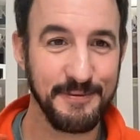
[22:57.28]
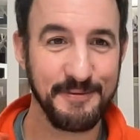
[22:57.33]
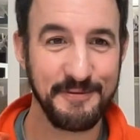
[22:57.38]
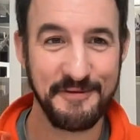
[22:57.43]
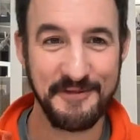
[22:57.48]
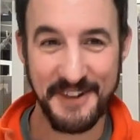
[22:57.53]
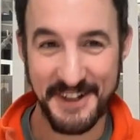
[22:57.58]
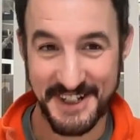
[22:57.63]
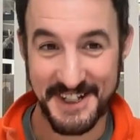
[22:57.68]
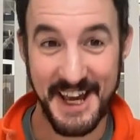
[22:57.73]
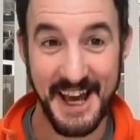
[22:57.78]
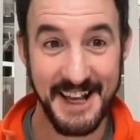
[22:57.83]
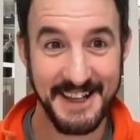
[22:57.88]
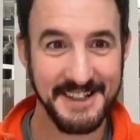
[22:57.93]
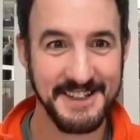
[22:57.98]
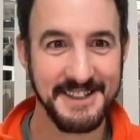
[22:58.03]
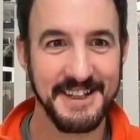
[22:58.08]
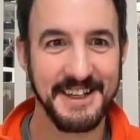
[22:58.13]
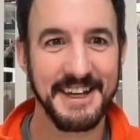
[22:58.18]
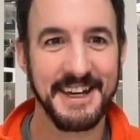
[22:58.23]

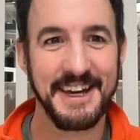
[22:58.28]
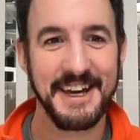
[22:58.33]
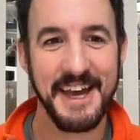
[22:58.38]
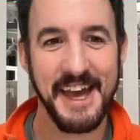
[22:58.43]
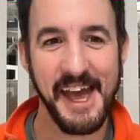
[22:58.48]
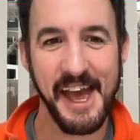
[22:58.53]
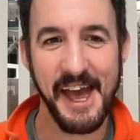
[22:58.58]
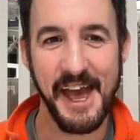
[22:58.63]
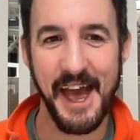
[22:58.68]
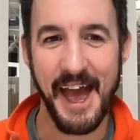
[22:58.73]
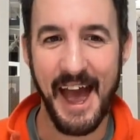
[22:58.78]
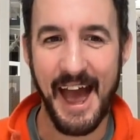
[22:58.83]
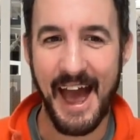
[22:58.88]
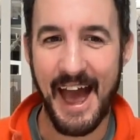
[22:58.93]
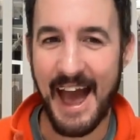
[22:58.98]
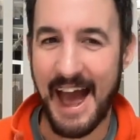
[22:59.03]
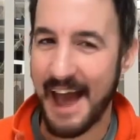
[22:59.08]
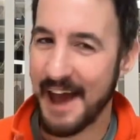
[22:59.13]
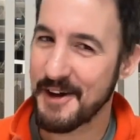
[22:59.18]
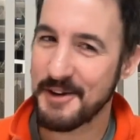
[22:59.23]
fantastic.
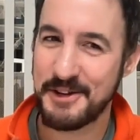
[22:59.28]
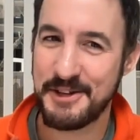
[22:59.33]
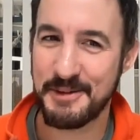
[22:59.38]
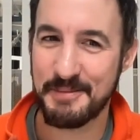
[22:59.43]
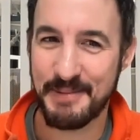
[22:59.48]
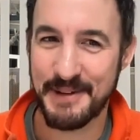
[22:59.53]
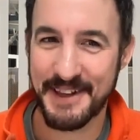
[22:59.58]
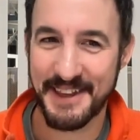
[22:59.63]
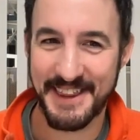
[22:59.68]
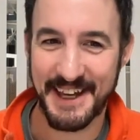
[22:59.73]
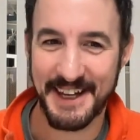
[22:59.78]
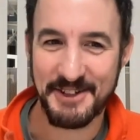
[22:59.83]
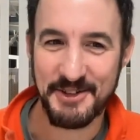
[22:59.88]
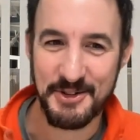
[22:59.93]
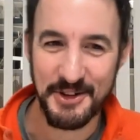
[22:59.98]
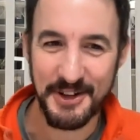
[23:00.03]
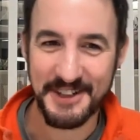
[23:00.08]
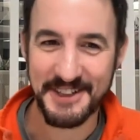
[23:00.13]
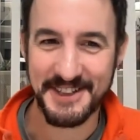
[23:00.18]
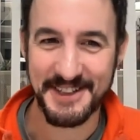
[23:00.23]
How do you build that
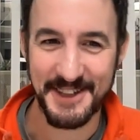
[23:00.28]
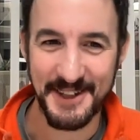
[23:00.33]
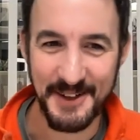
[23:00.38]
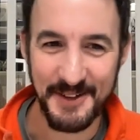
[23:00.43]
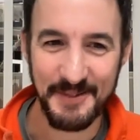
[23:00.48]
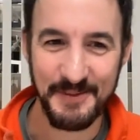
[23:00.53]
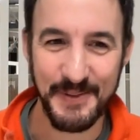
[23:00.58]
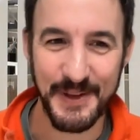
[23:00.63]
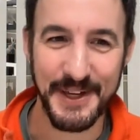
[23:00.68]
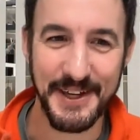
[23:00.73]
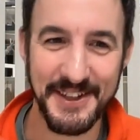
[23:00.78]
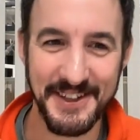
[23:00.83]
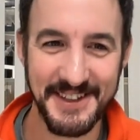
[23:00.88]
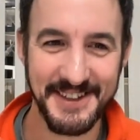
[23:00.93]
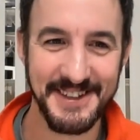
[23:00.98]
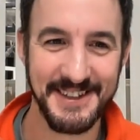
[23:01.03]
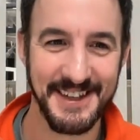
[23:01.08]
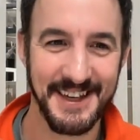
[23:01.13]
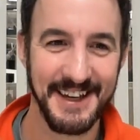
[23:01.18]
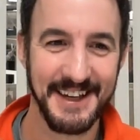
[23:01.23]
trust, though?
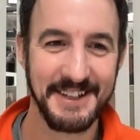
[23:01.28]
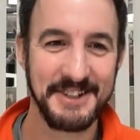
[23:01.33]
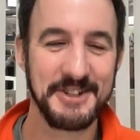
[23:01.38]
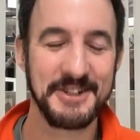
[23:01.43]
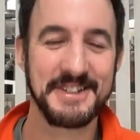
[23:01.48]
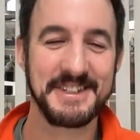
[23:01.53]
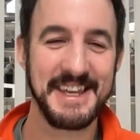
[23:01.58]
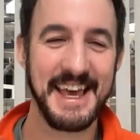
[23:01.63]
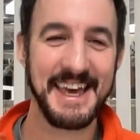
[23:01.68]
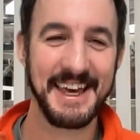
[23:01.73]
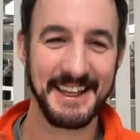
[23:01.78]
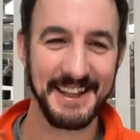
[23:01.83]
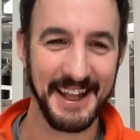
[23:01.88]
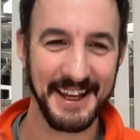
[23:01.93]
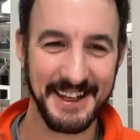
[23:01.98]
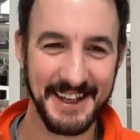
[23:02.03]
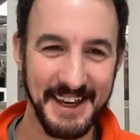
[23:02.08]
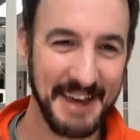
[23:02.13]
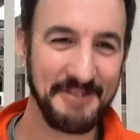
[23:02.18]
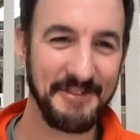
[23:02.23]
Because just saying,
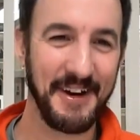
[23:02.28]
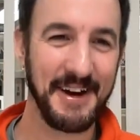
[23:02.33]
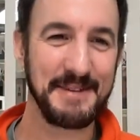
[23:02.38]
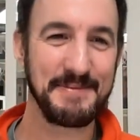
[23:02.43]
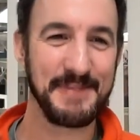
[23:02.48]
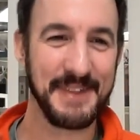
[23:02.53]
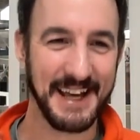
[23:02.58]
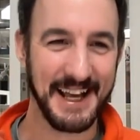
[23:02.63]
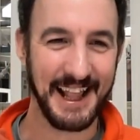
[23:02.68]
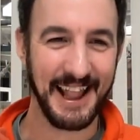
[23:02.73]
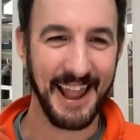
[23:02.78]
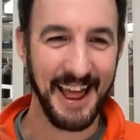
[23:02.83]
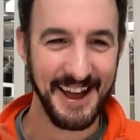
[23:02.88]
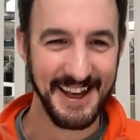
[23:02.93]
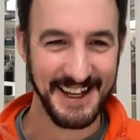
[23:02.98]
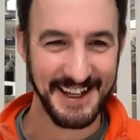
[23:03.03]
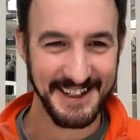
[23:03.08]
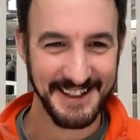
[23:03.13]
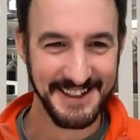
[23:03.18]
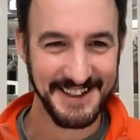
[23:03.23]
like, if I'm a
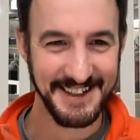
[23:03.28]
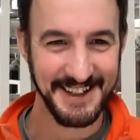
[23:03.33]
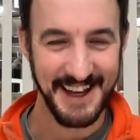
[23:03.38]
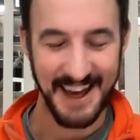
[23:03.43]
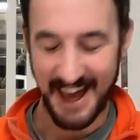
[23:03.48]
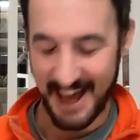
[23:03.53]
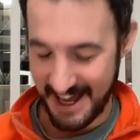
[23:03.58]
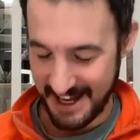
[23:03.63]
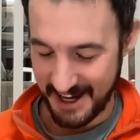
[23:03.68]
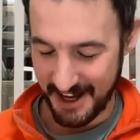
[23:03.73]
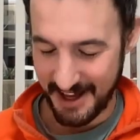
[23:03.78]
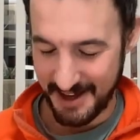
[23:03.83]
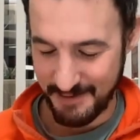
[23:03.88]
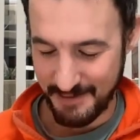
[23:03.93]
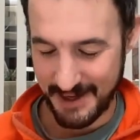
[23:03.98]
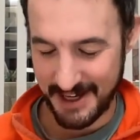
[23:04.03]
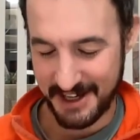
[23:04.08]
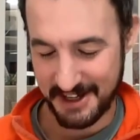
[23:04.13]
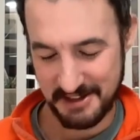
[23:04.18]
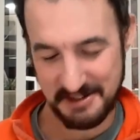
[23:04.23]
client and I'm
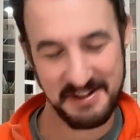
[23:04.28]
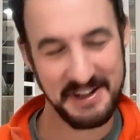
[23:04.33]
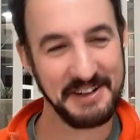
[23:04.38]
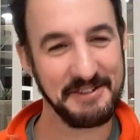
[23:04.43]
hearing